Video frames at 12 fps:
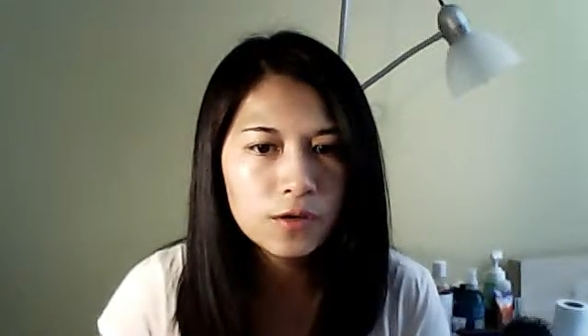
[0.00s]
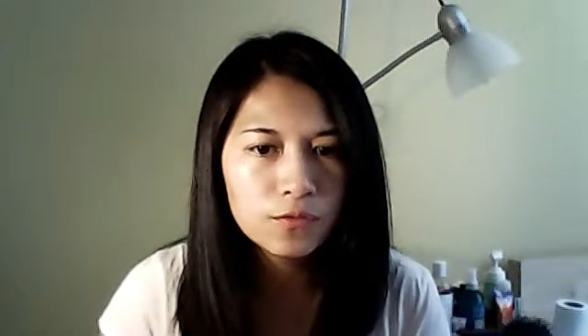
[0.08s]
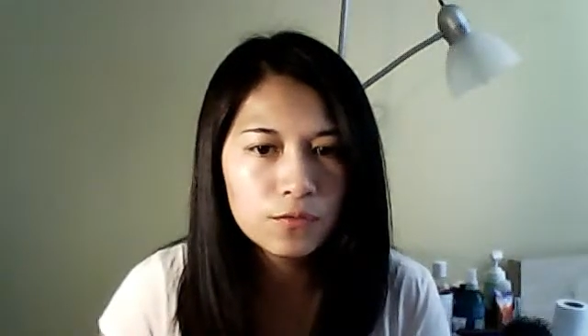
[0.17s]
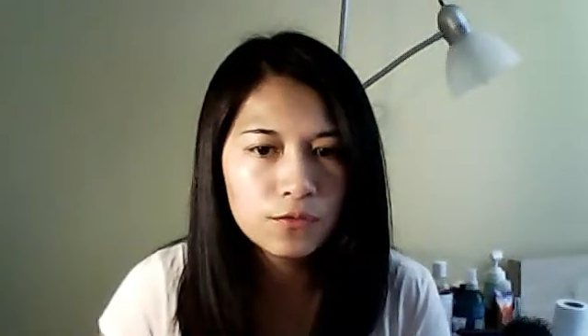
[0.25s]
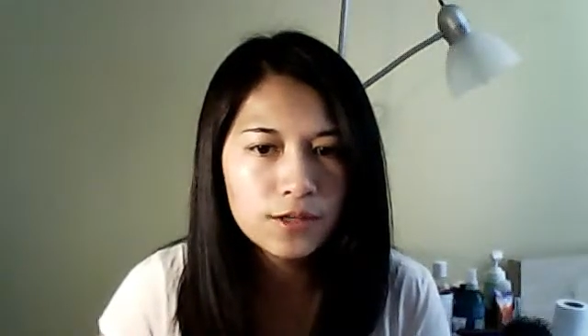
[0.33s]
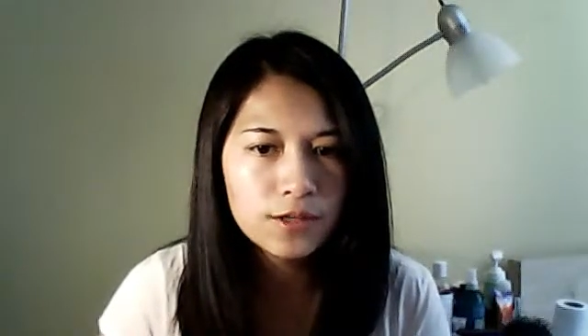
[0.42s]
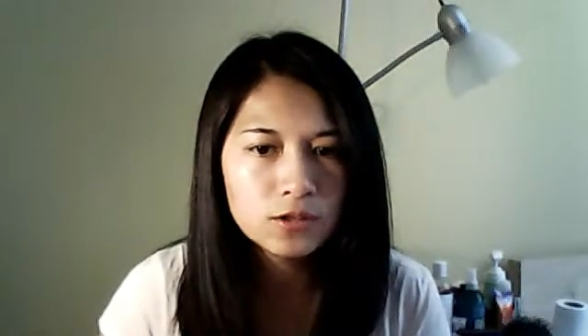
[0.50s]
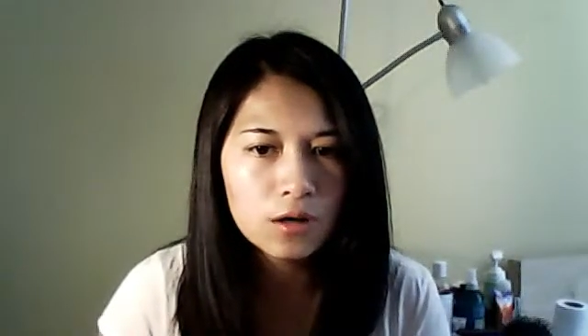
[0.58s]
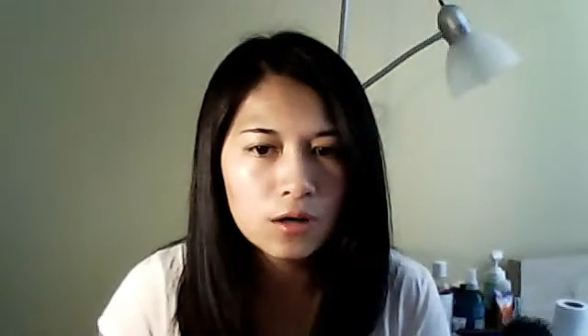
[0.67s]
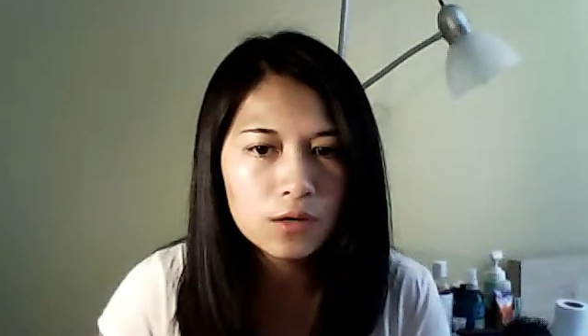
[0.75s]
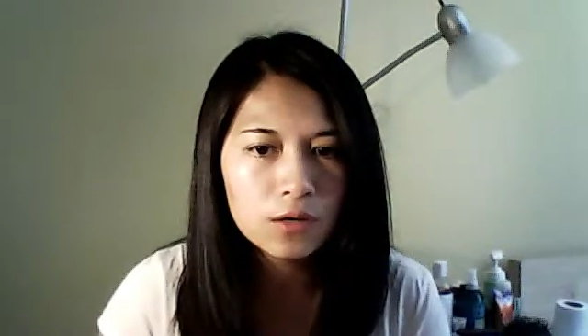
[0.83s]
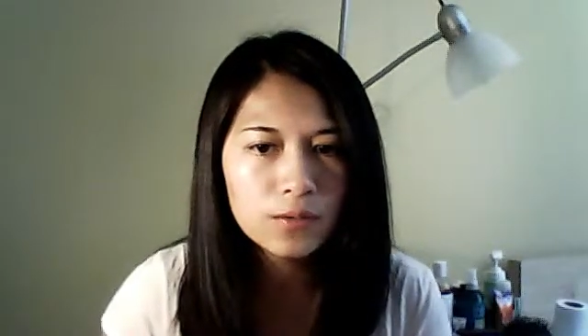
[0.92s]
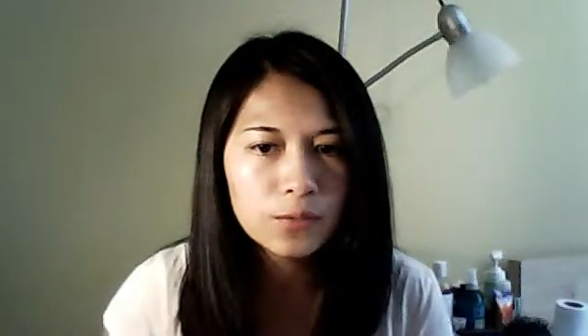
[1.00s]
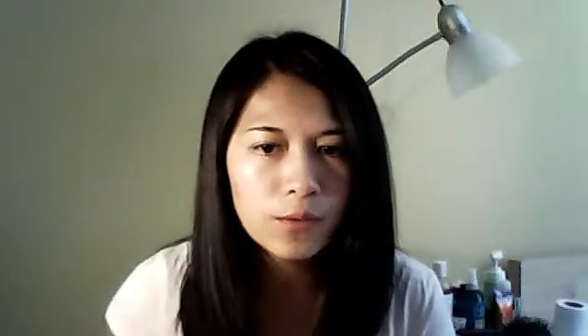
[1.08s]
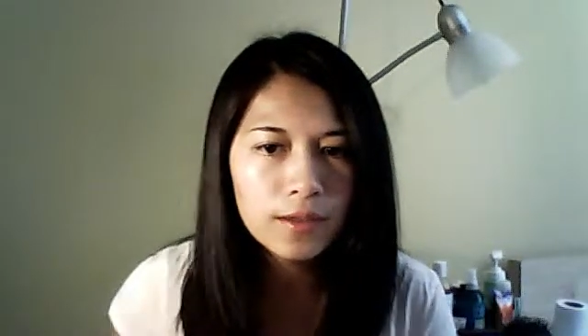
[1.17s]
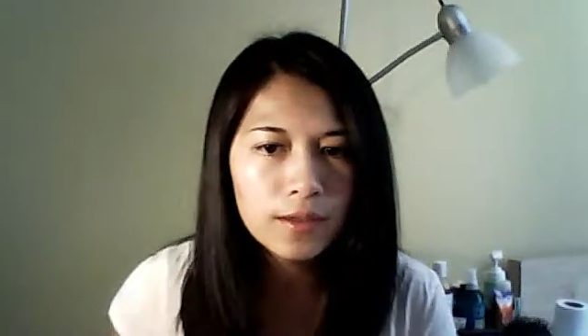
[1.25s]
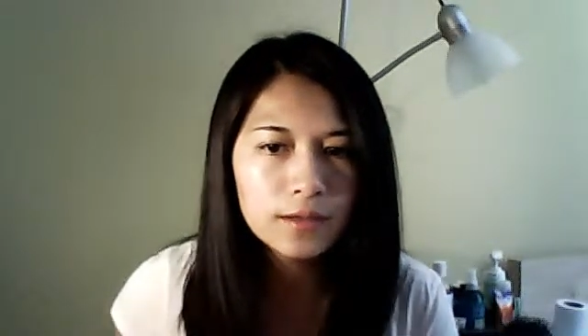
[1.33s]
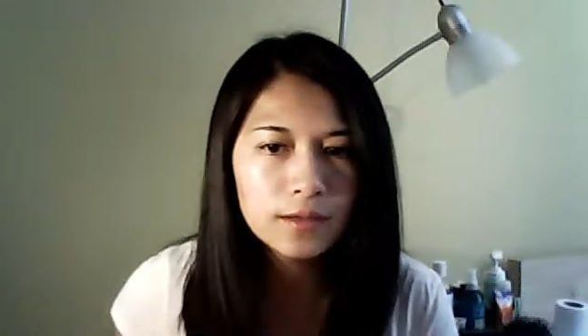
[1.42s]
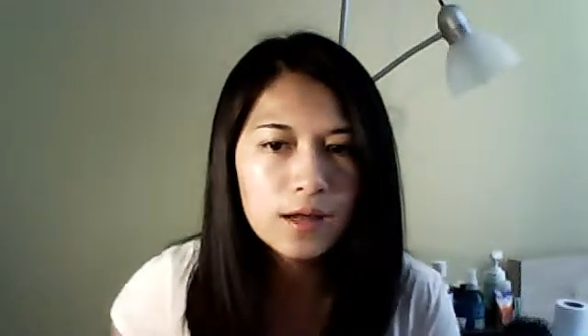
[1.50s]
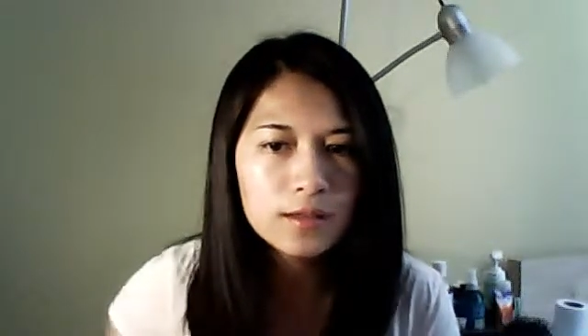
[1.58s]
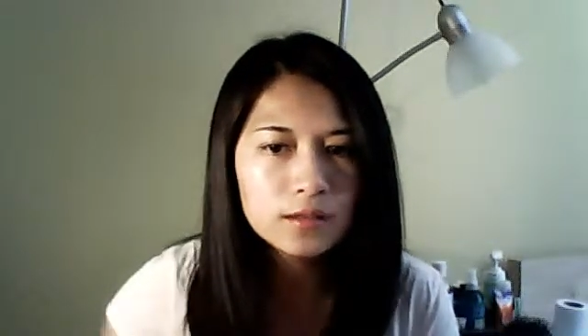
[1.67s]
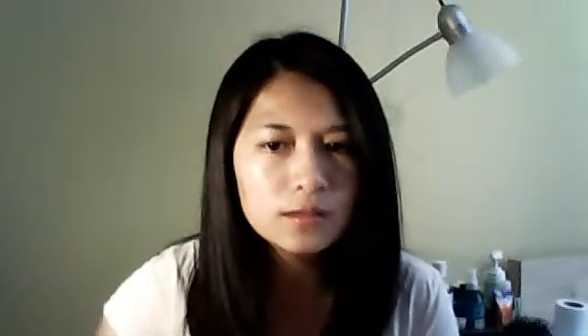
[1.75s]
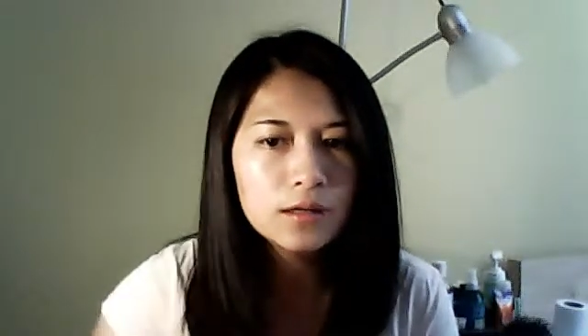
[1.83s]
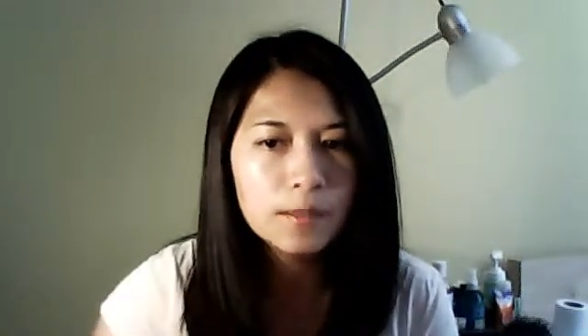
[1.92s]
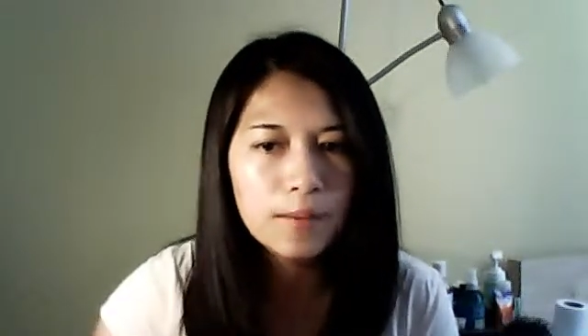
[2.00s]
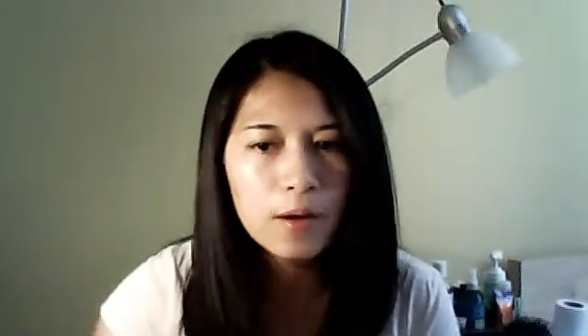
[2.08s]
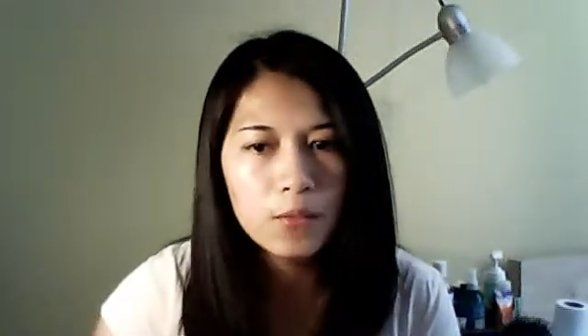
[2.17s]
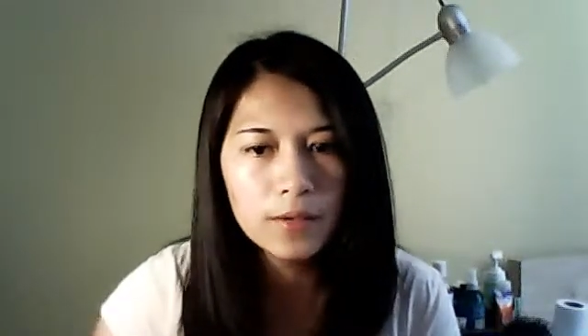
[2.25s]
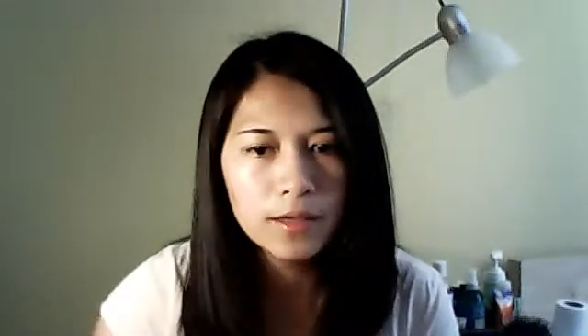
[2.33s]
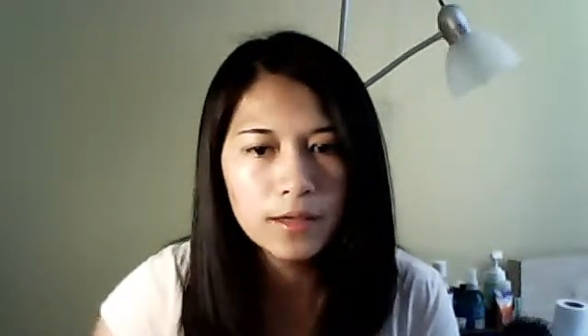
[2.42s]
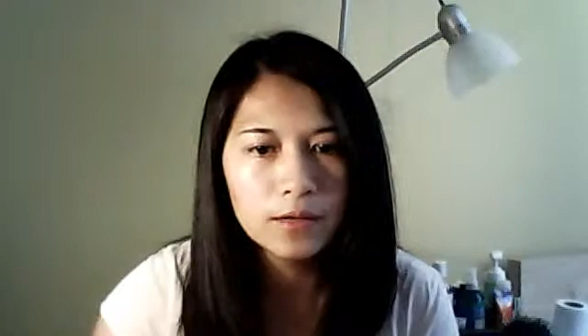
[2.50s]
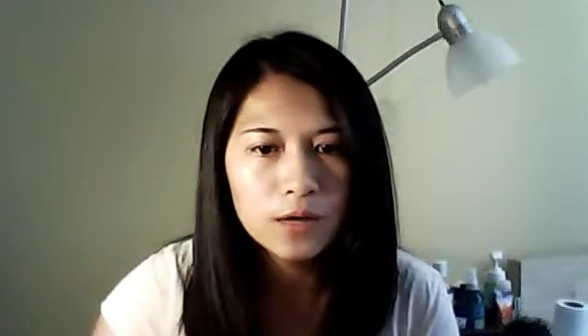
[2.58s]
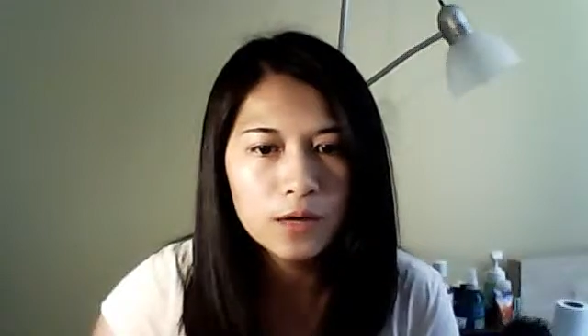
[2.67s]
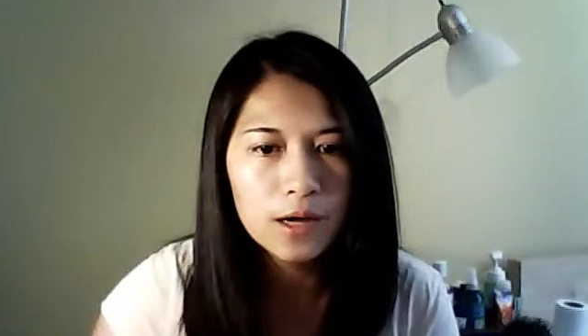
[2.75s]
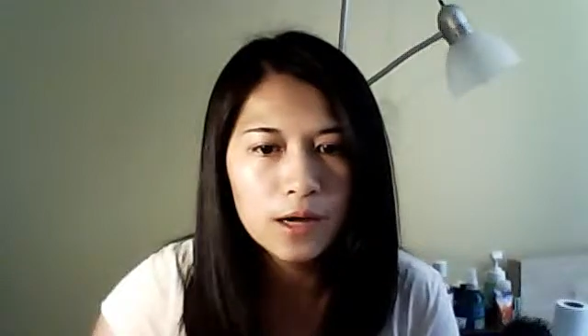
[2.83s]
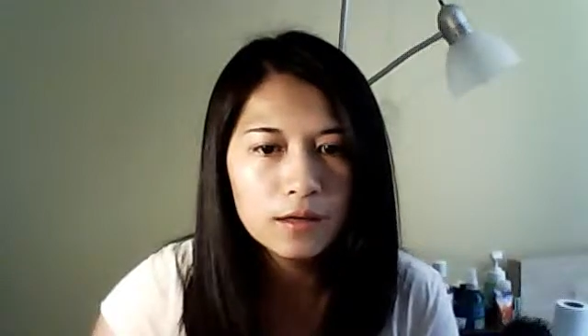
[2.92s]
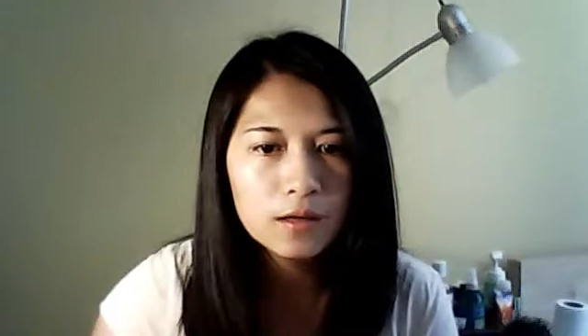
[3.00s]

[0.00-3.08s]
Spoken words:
free talking with one another about what they write.